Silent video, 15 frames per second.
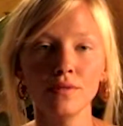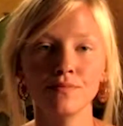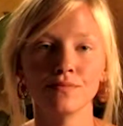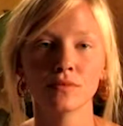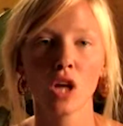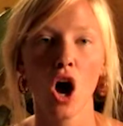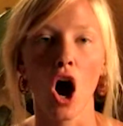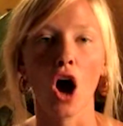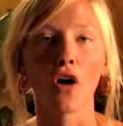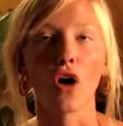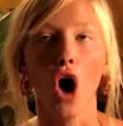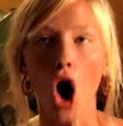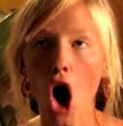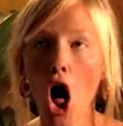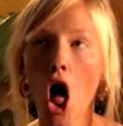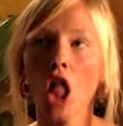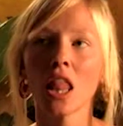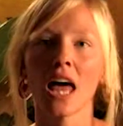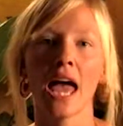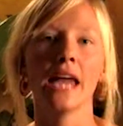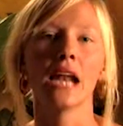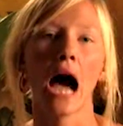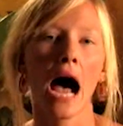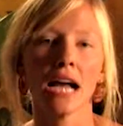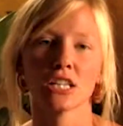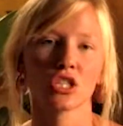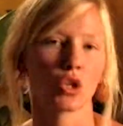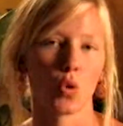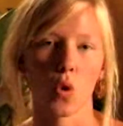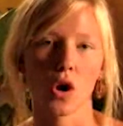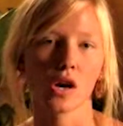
see a lot of the episodes.